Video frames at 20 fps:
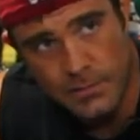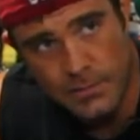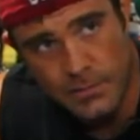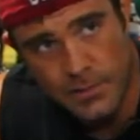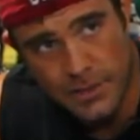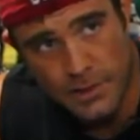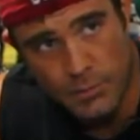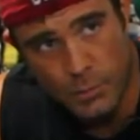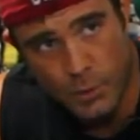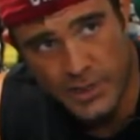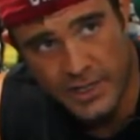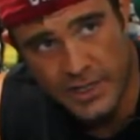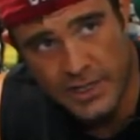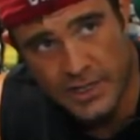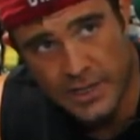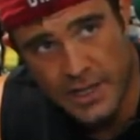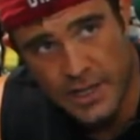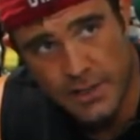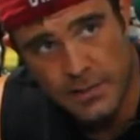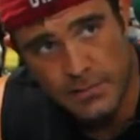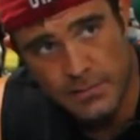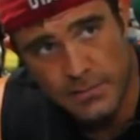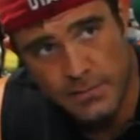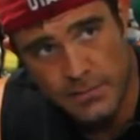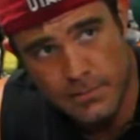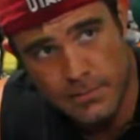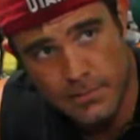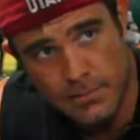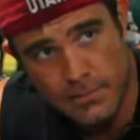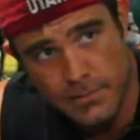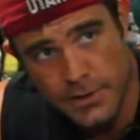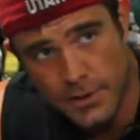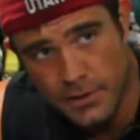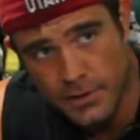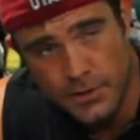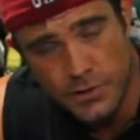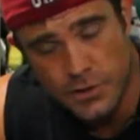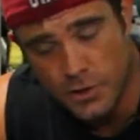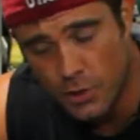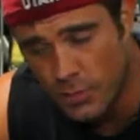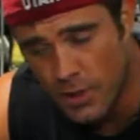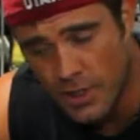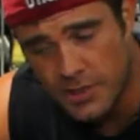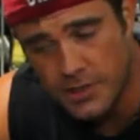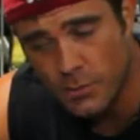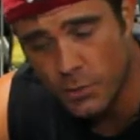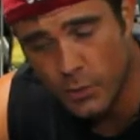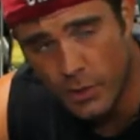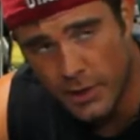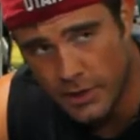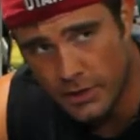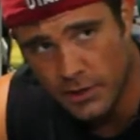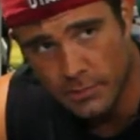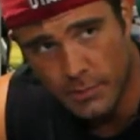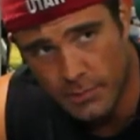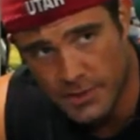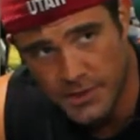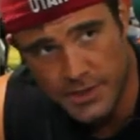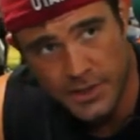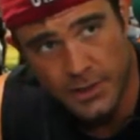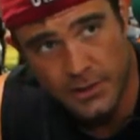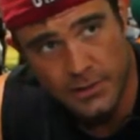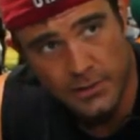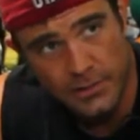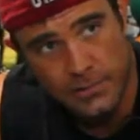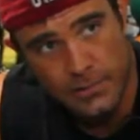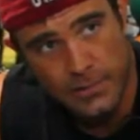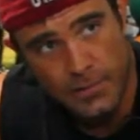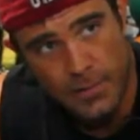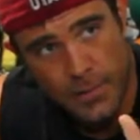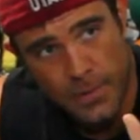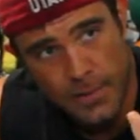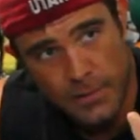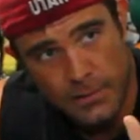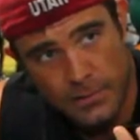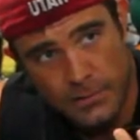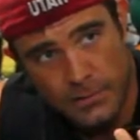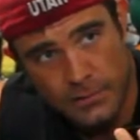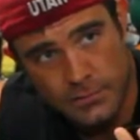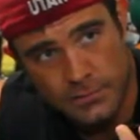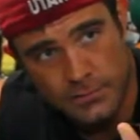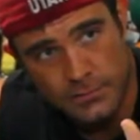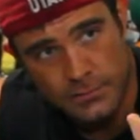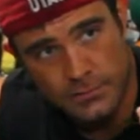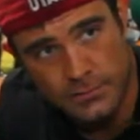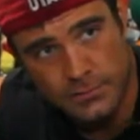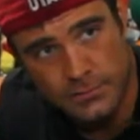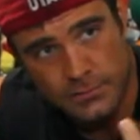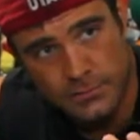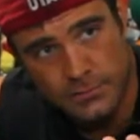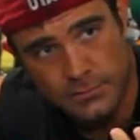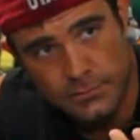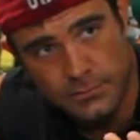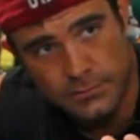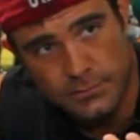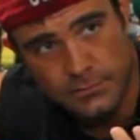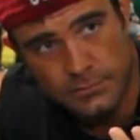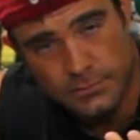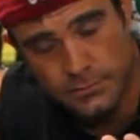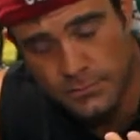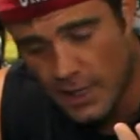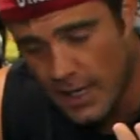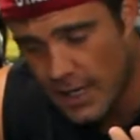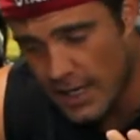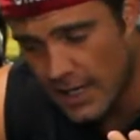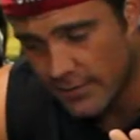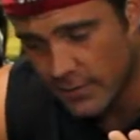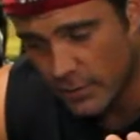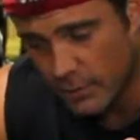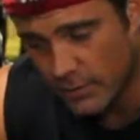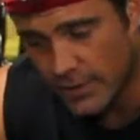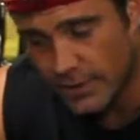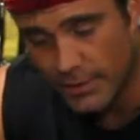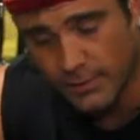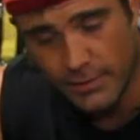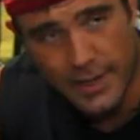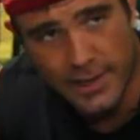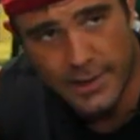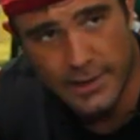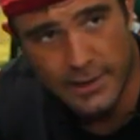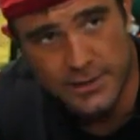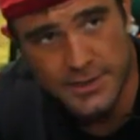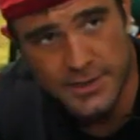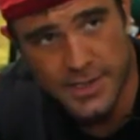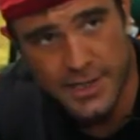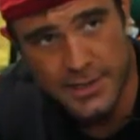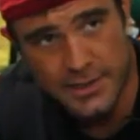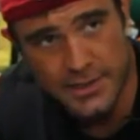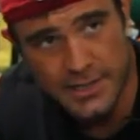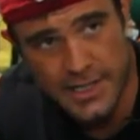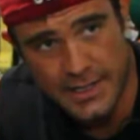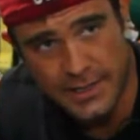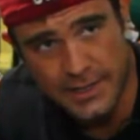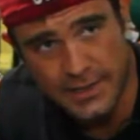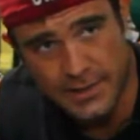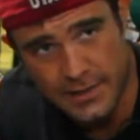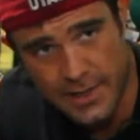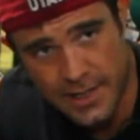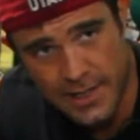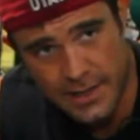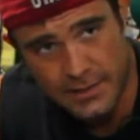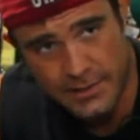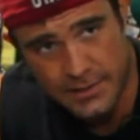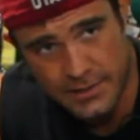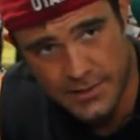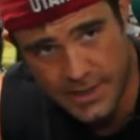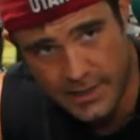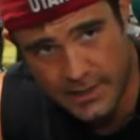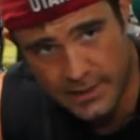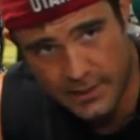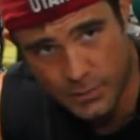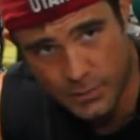In the morning and at night? Yeah. Then there's no possible way you could be missing it. So it's just 2 tablespoons of Udo's oil a day. And that's I have it written right here saying take it at night and take it in the